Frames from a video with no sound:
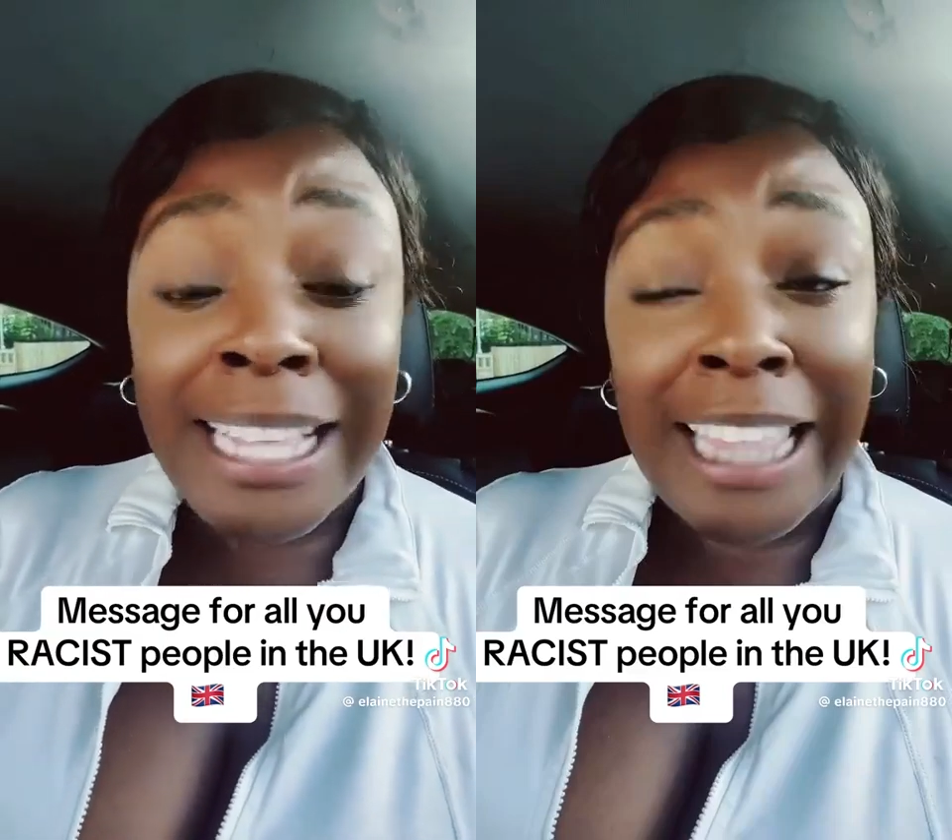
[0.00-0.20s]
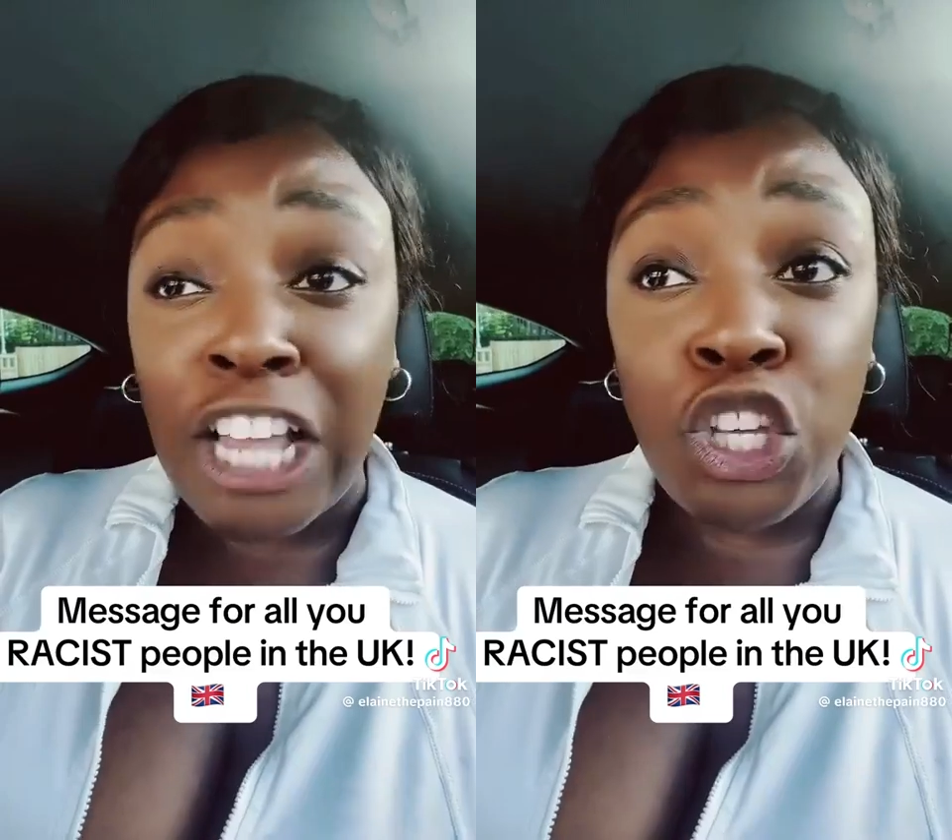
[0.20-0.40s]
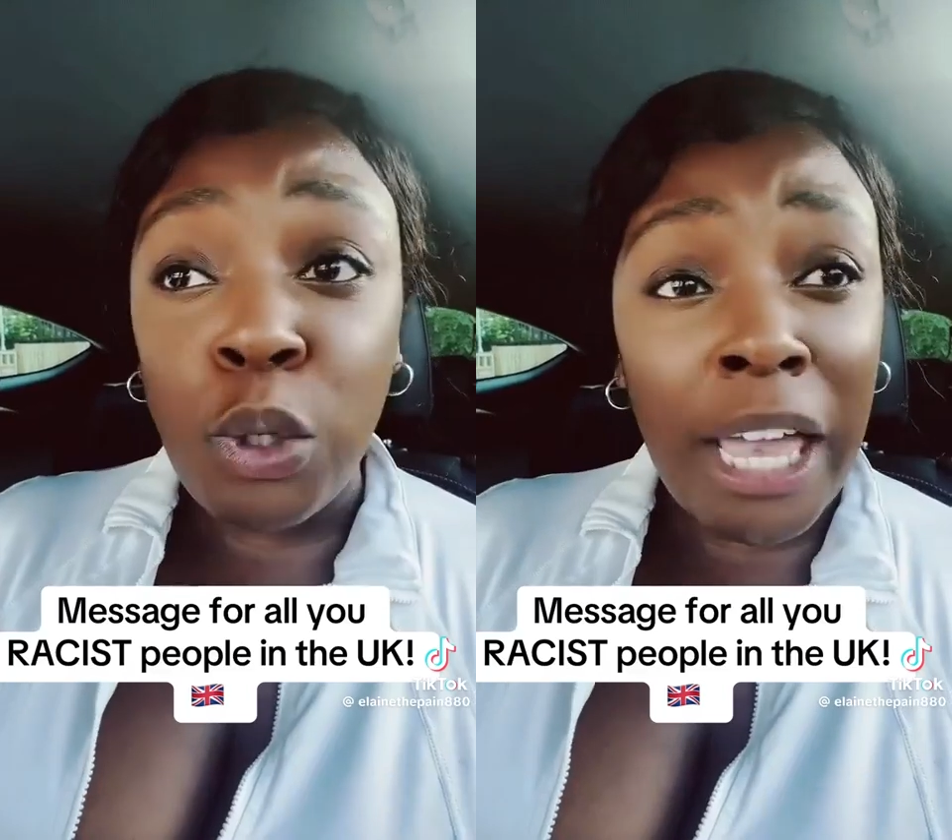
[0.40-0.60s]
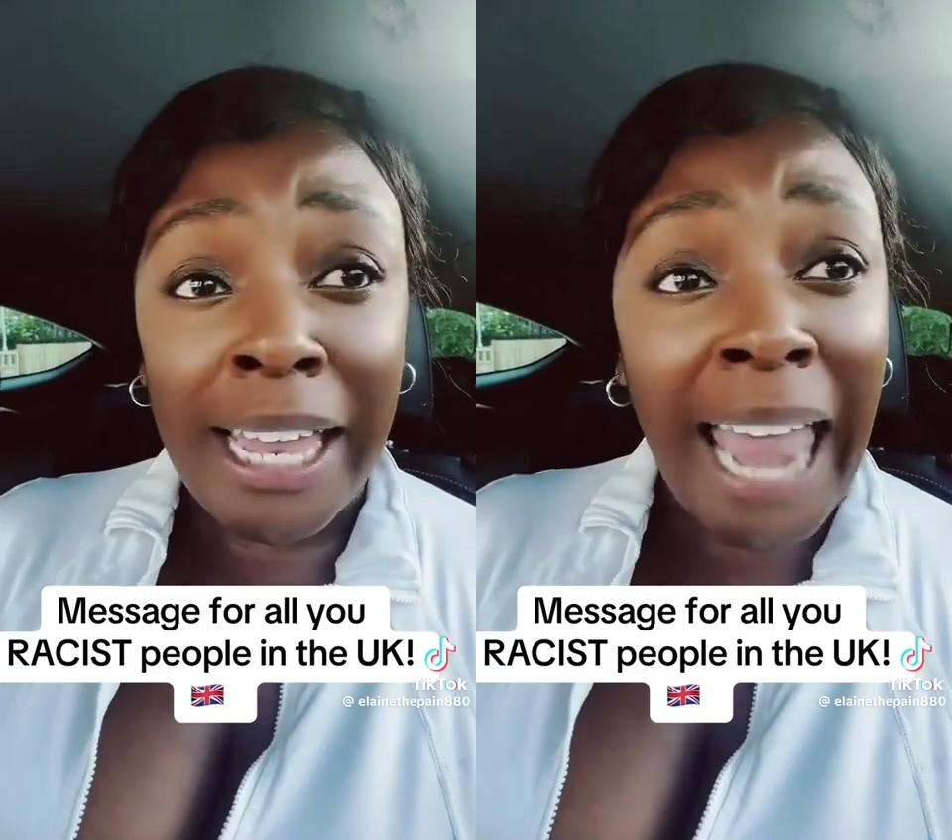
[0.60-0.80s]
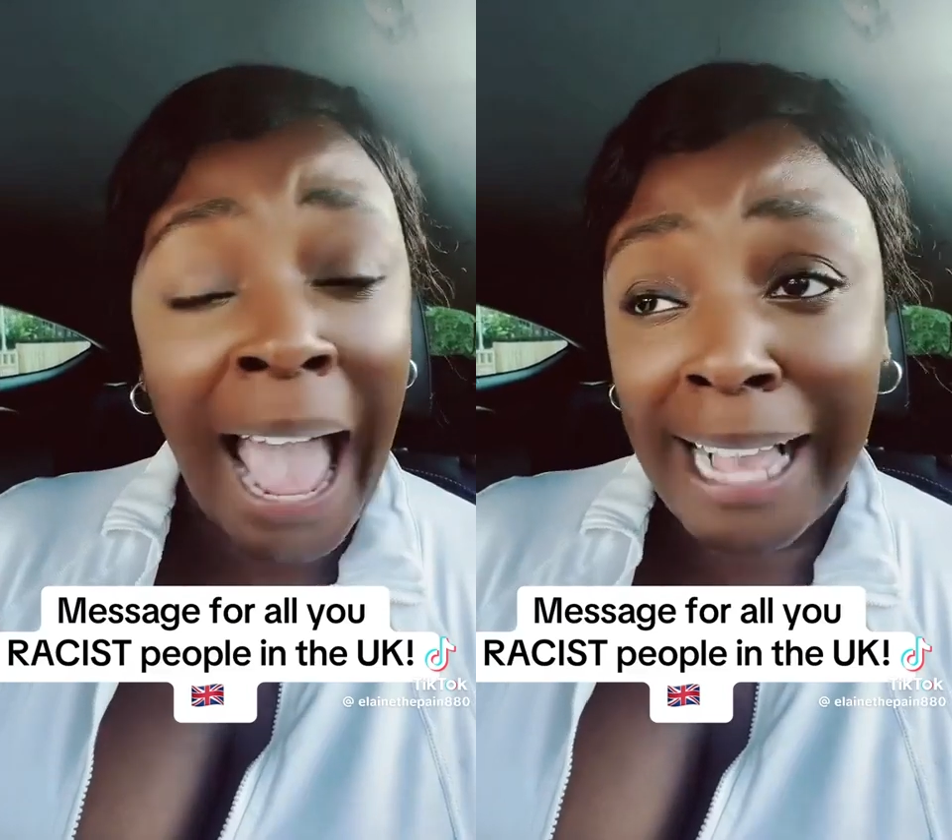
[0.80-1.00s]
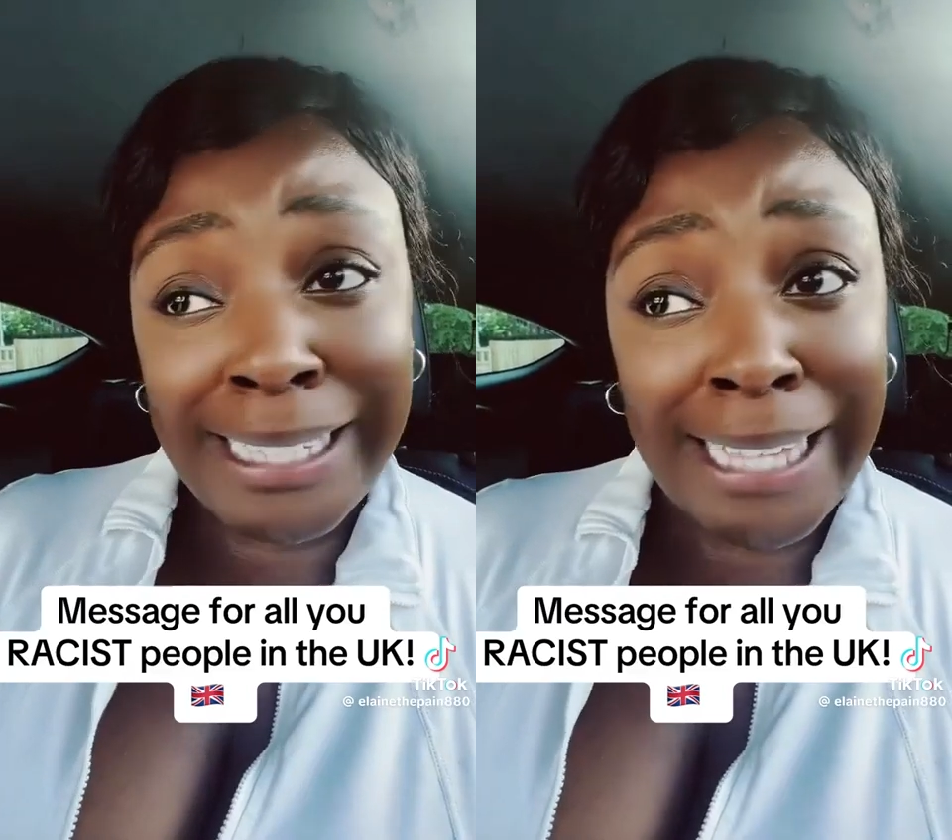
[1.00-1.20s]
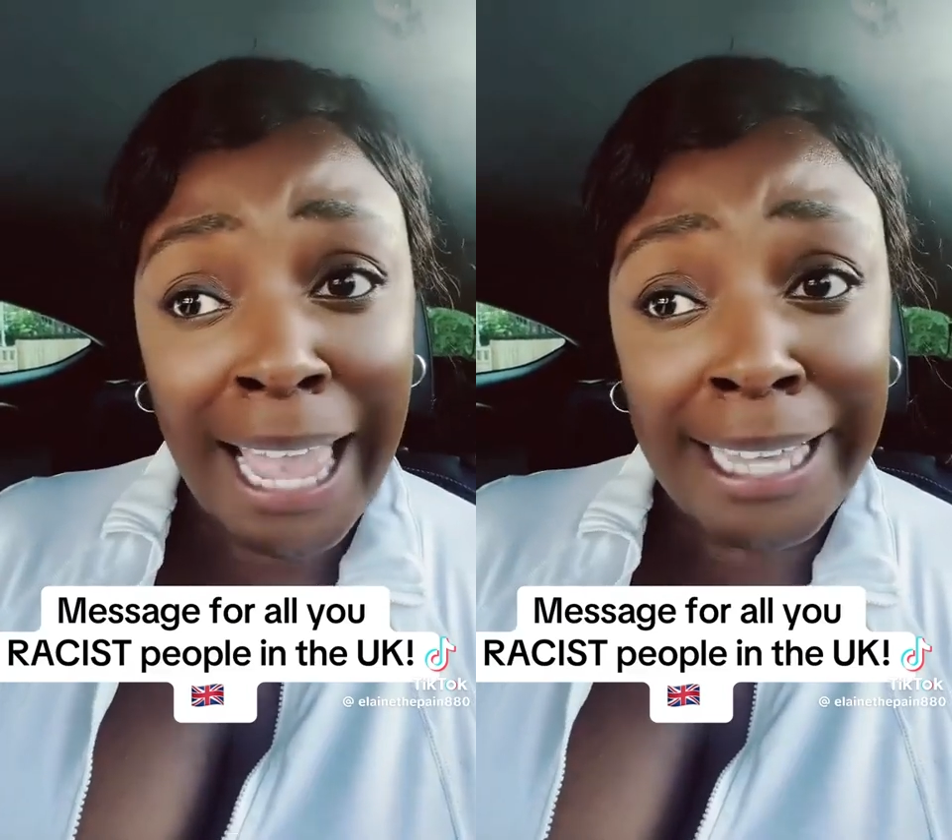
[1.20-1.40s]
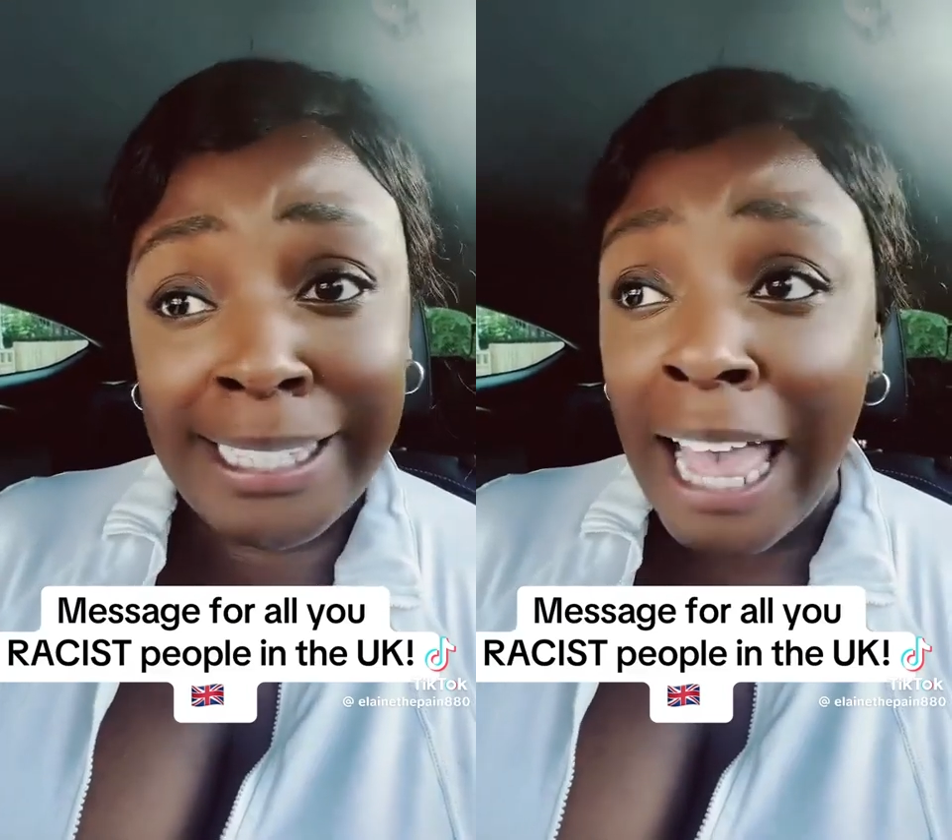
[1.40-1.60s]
that you can access,